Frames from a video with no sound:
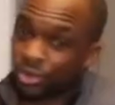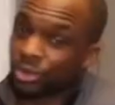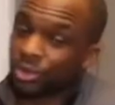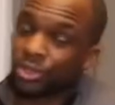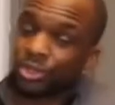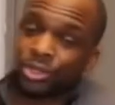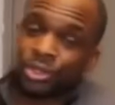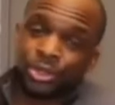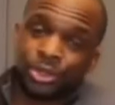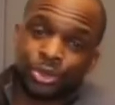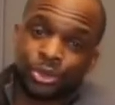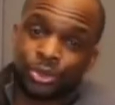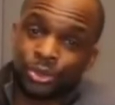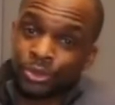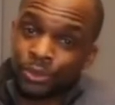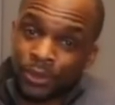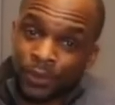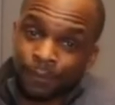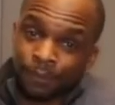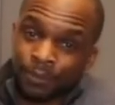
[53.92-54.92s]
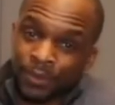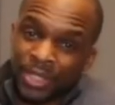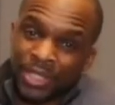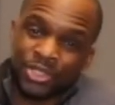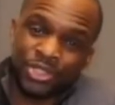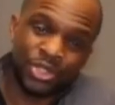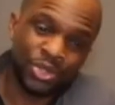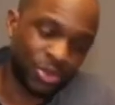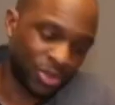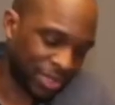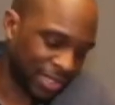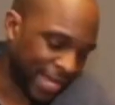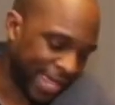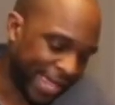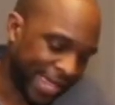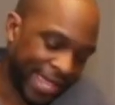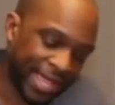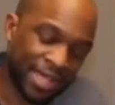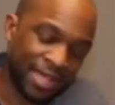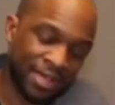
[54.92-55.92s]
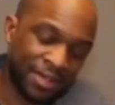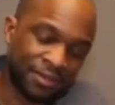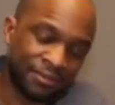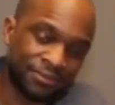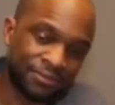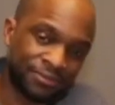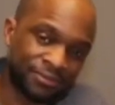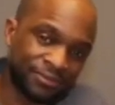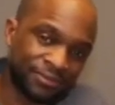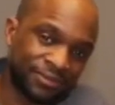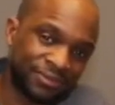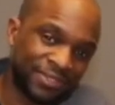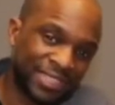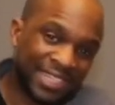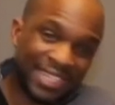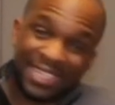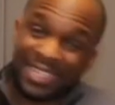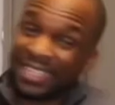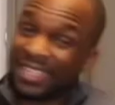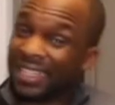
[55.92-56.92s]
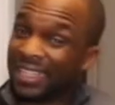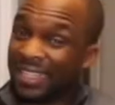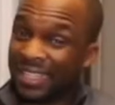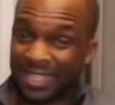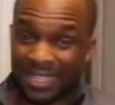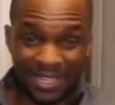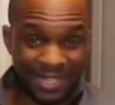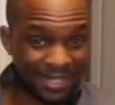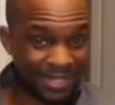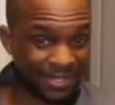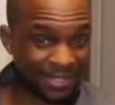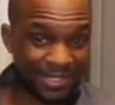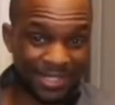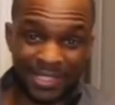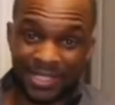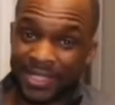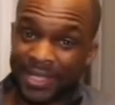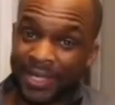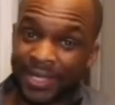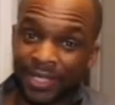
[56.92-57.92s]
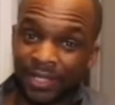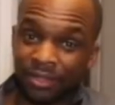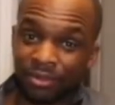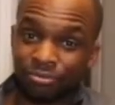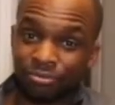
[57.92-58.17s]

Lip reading: you can do is you can have any kind of steak,